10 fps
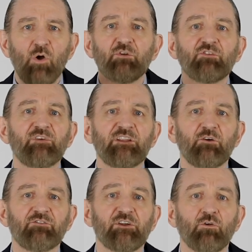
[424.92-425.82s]
bonus
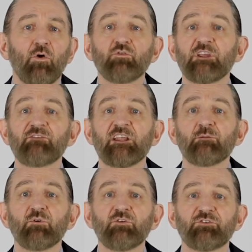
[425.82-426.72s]
videos that are only
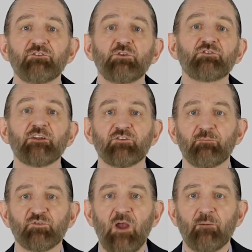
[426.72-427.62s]
available to newsletter
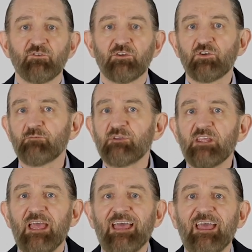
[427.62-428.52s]
subscribers. It could
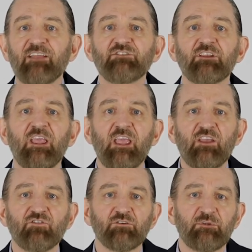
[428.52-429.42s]
be
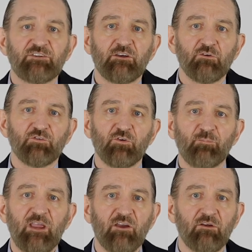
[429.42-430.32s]
educational materials for
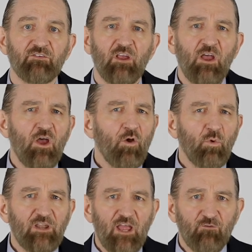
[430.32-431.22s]
parents,
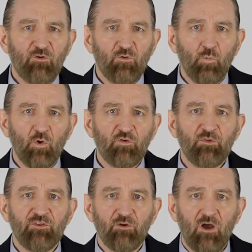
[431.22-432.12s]
whatever works
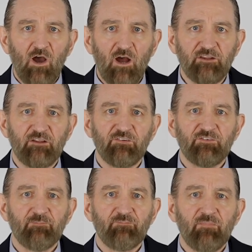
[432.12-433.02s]
with your
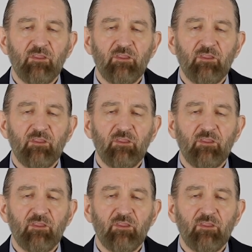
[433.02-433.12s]
audience.